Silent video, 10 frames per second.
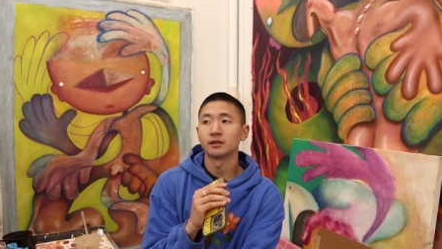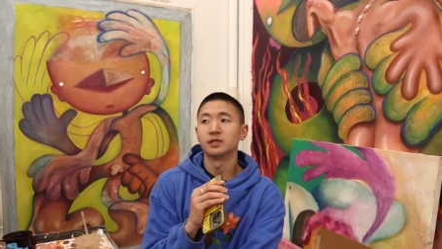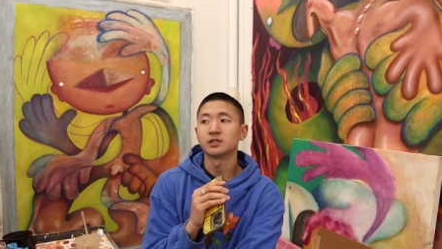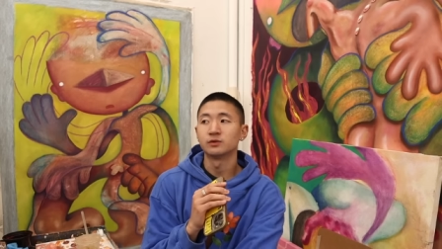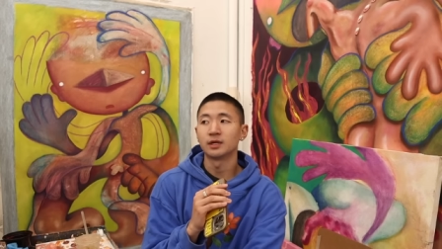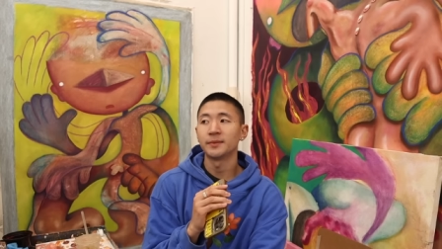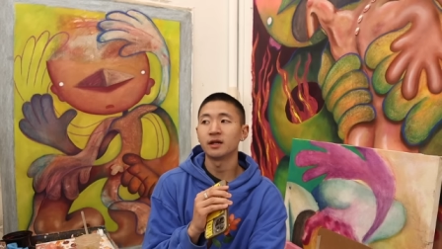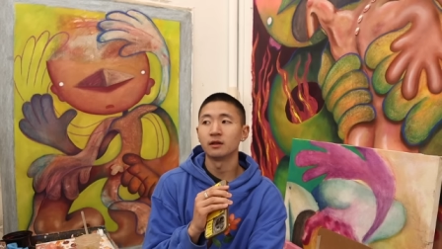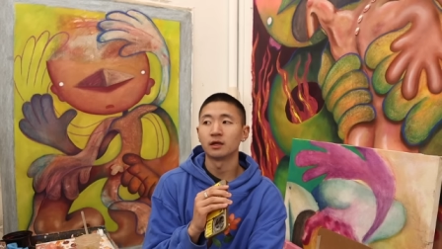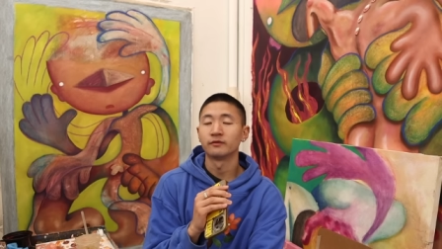This week I made
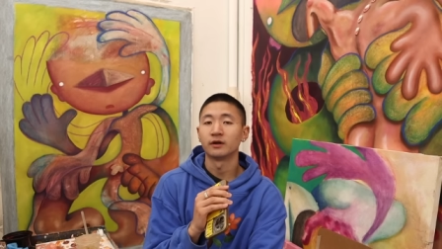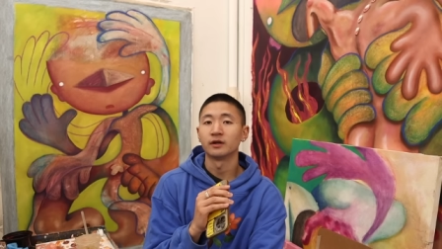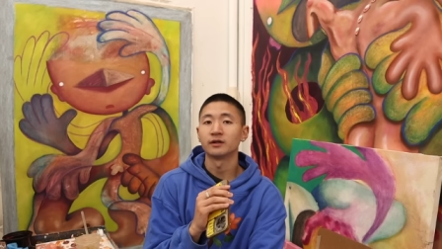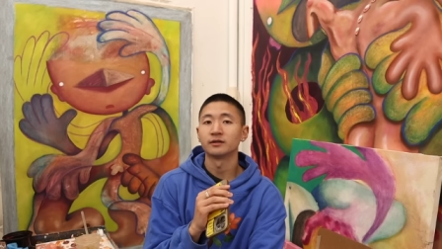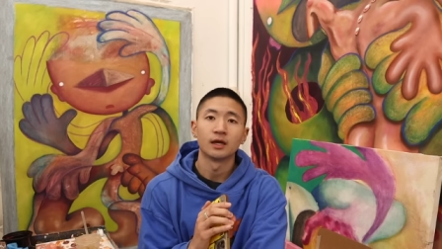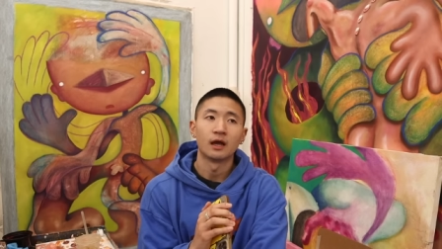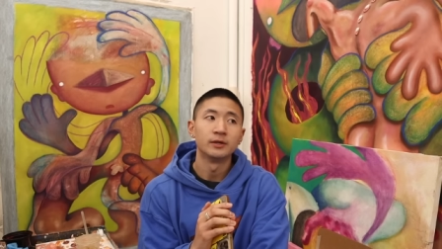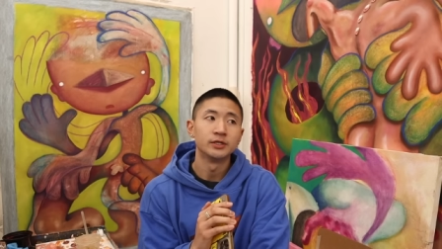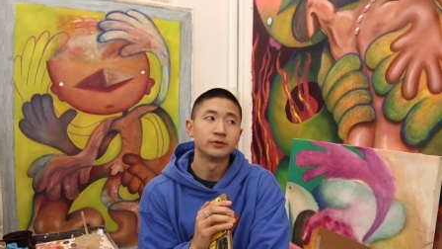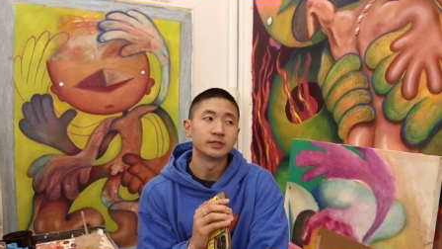a lot of art. I've
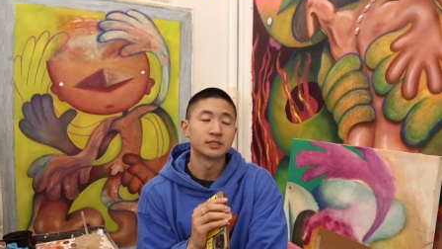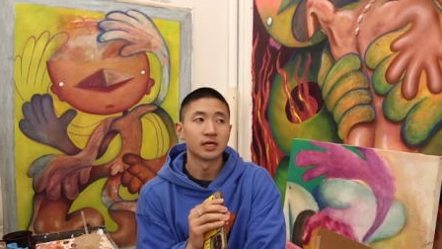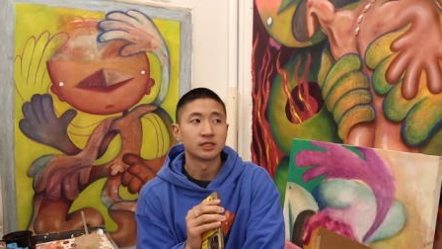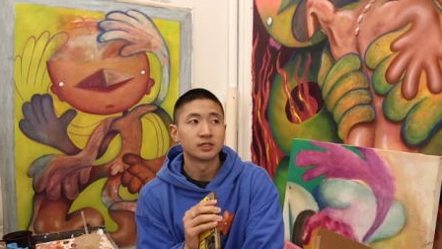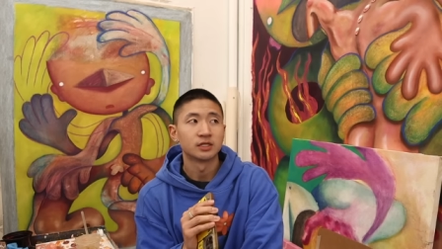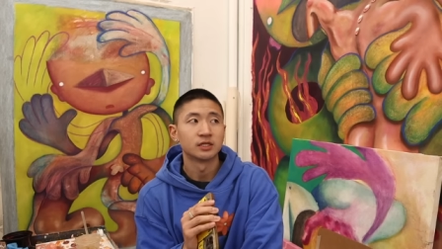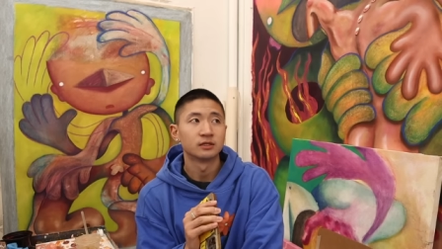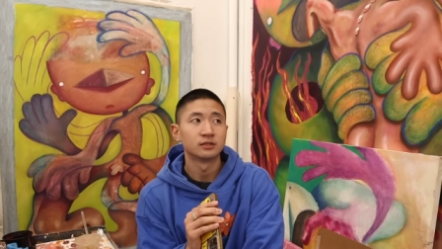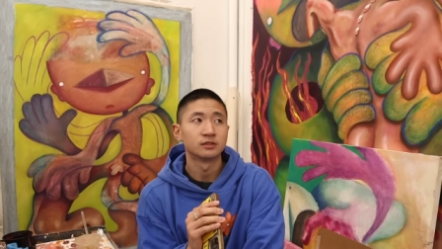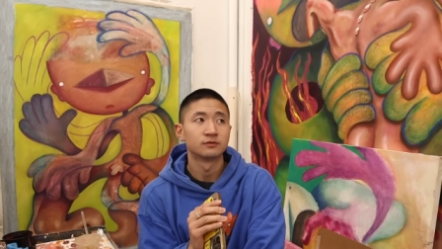been doing
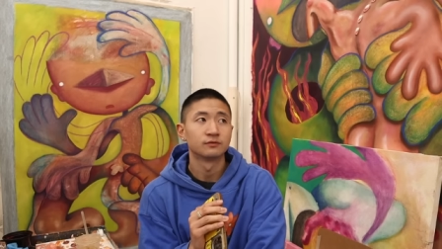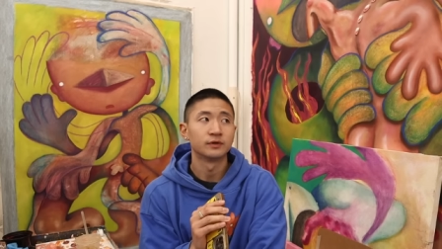sketches,